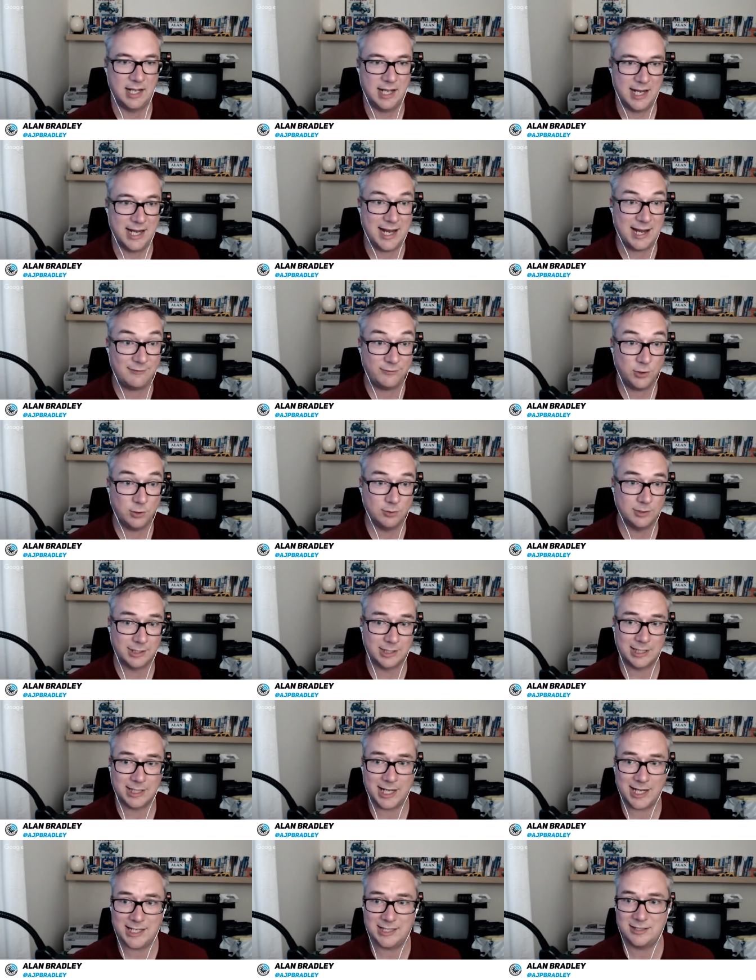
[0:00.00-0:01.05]
If you'd
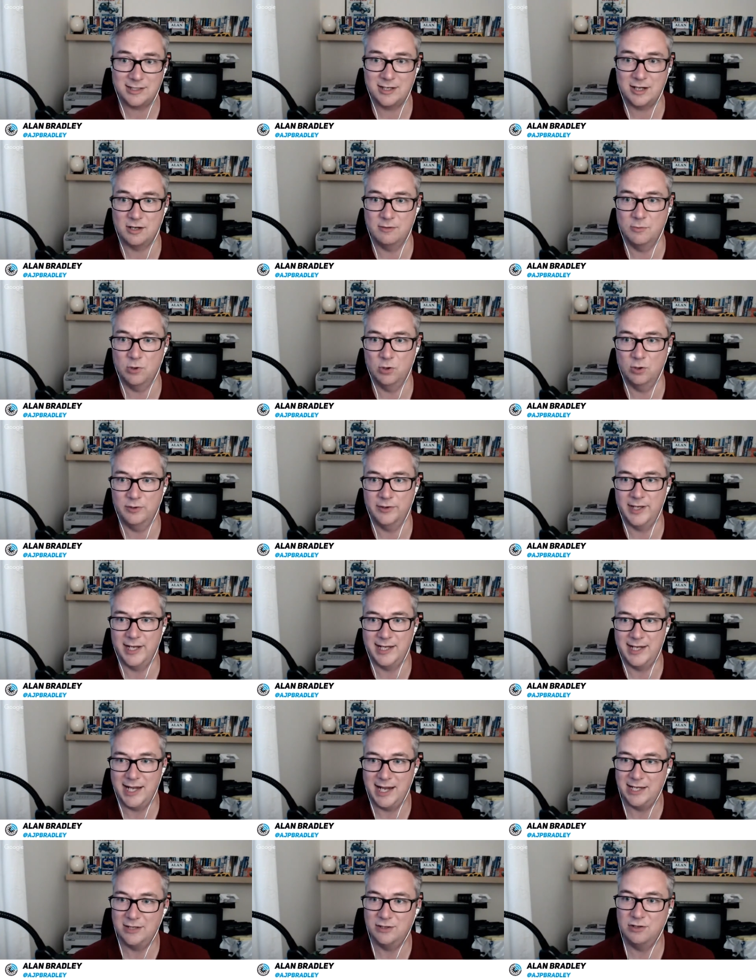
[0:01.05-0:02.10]
like to know more, then
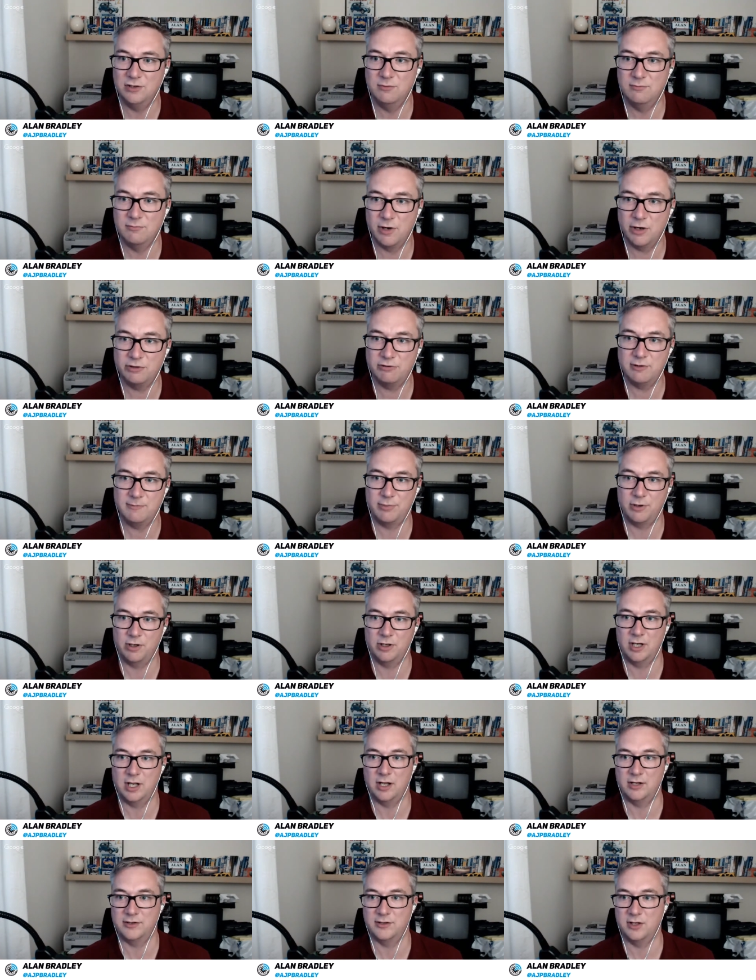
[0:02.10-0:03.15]
head to
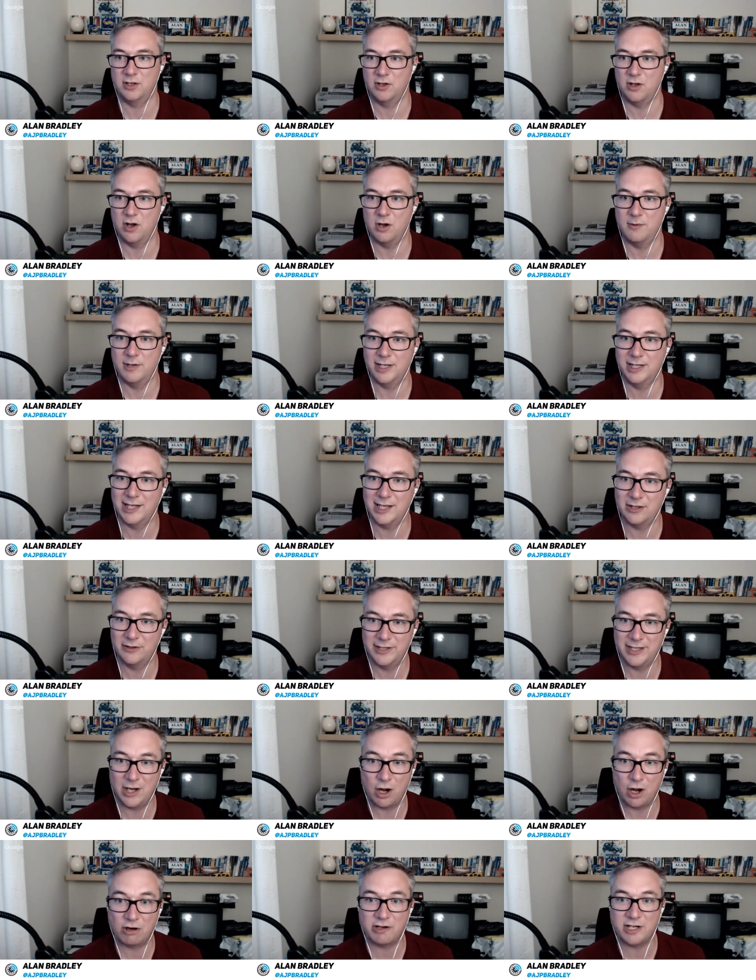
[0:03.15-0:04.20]
motoringpodcast.com and click on
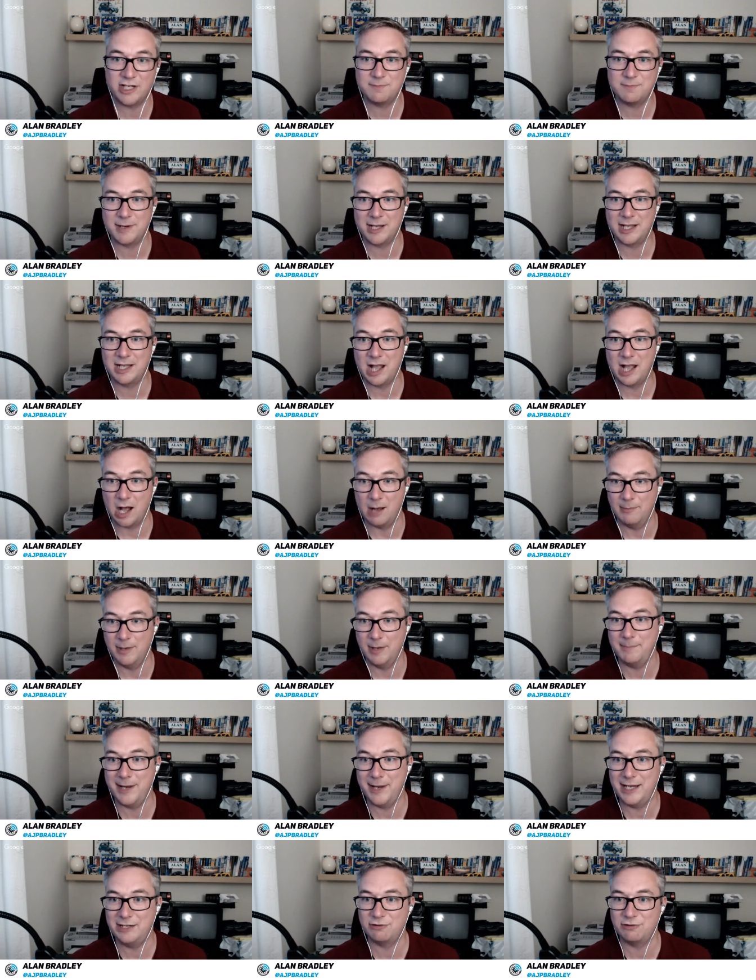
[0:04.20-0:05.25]
the orange Become a
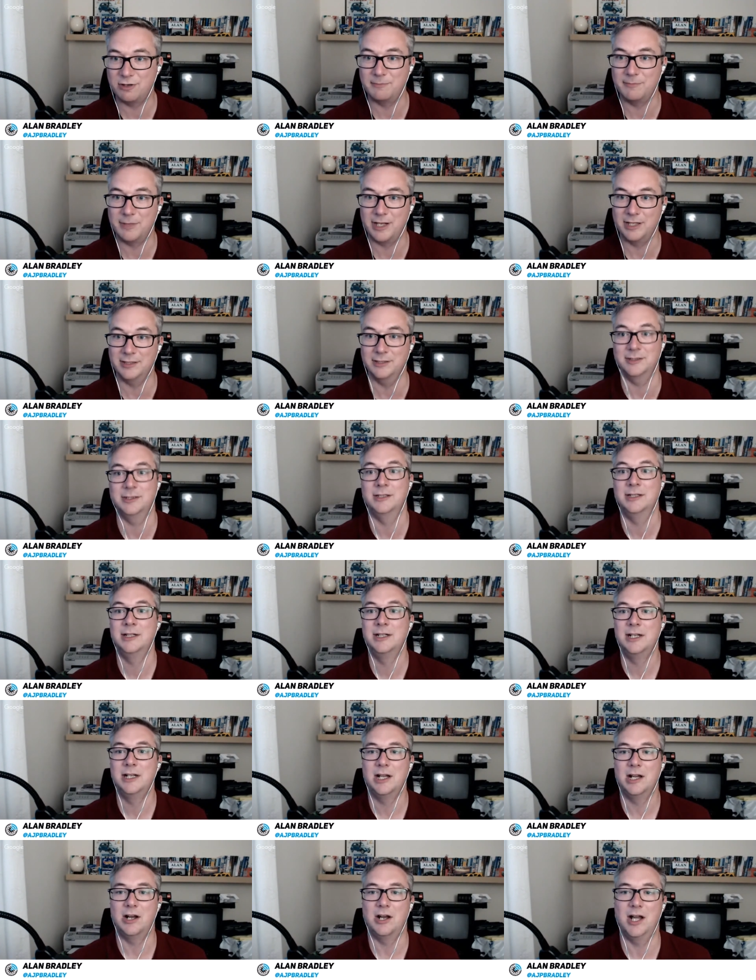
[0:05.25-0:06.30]
Patreon button
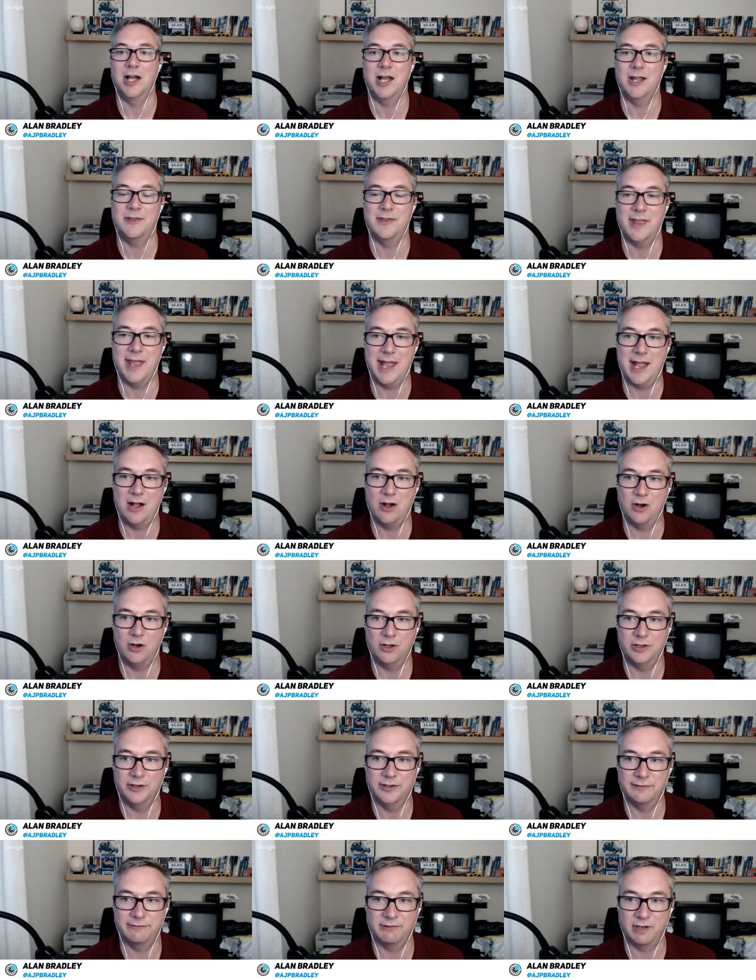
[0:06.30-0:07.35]
there on
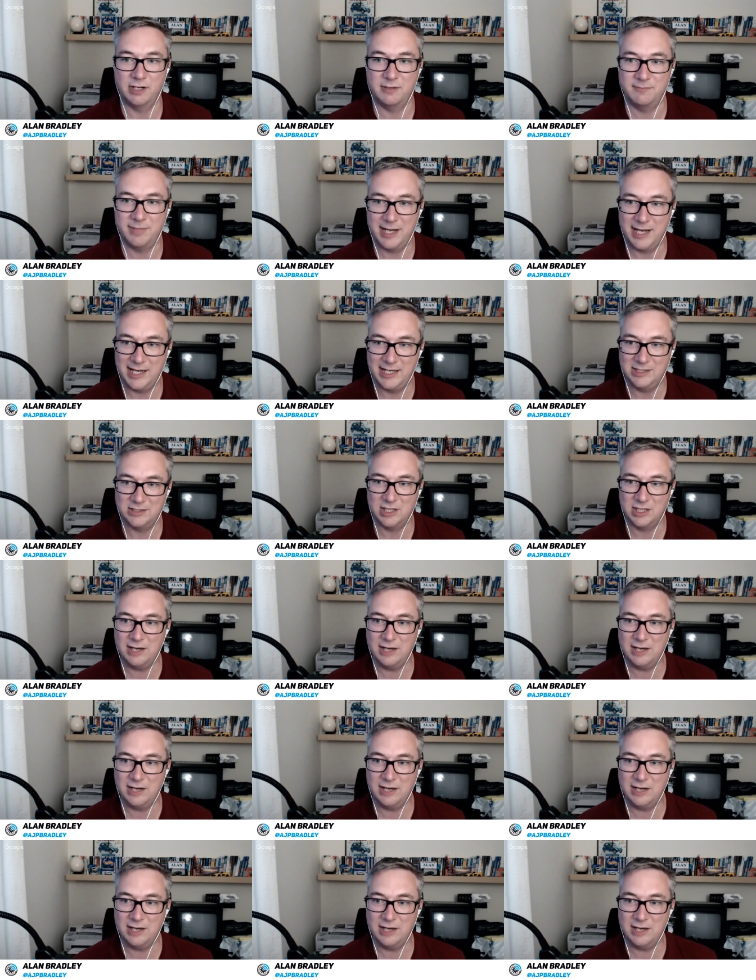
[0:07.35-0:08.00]
the front page.